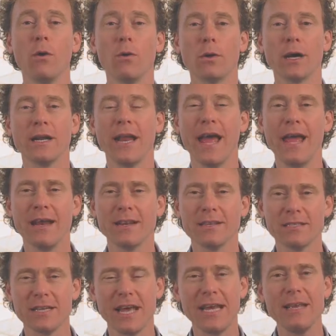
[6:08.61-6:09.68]
Or
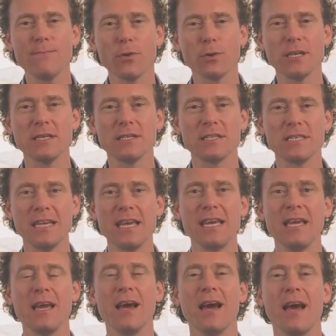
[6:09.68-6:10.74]
does anybody
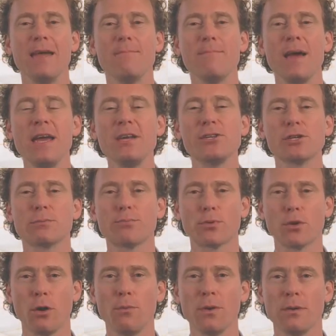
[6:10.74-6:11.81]
see a major
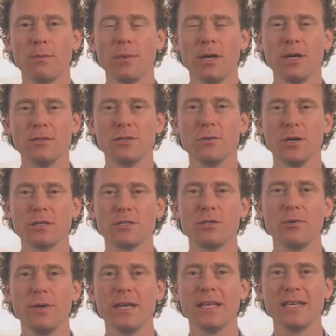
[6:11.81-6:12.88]
problem to us
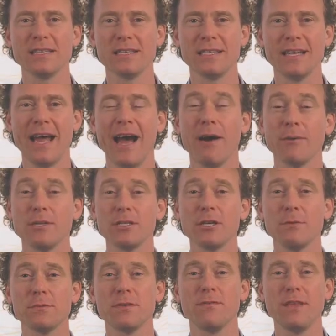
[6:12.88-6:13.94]
doing this now in
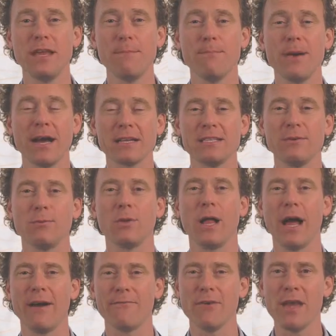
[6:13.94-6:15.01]
terms of the impact it will
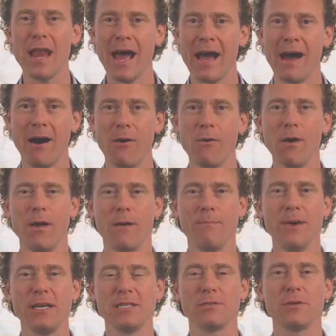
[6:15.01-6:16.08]
have now
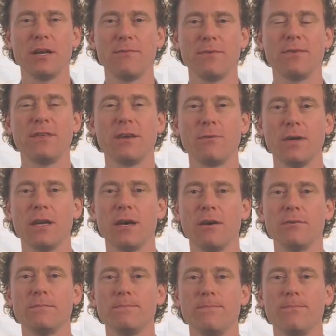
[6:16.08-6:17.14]
based on everything we know?